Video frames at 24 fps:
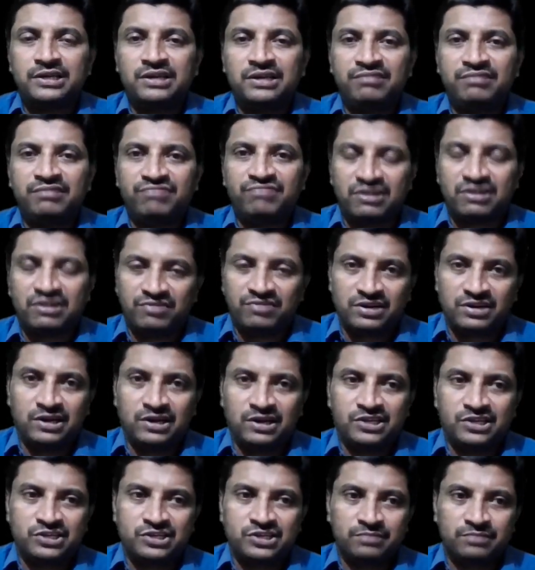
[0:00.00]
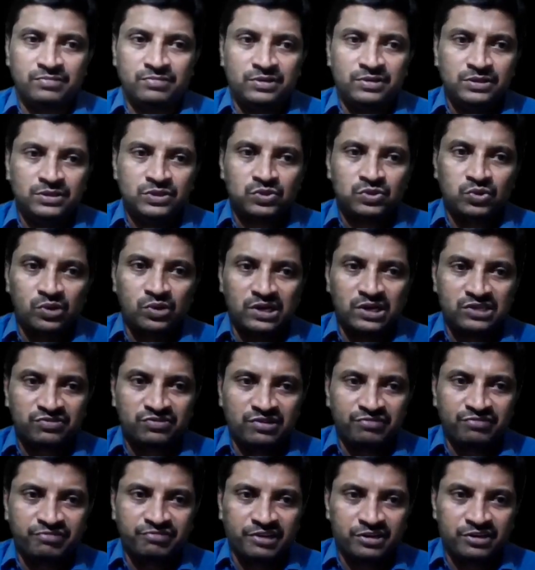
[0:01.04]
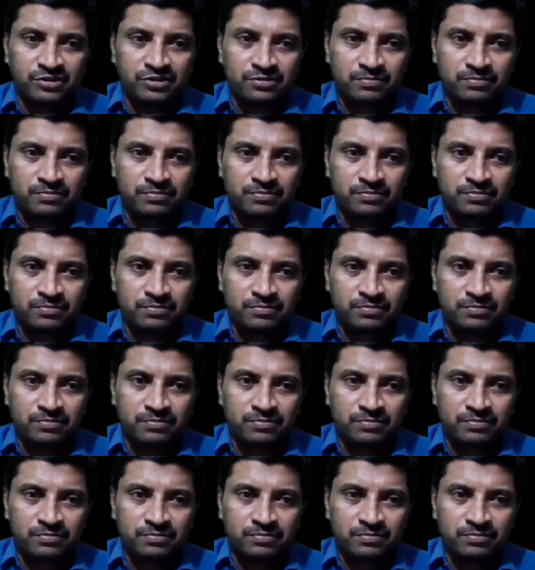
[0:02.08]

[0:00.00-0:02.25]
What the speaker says: for our relation. So let us verify it.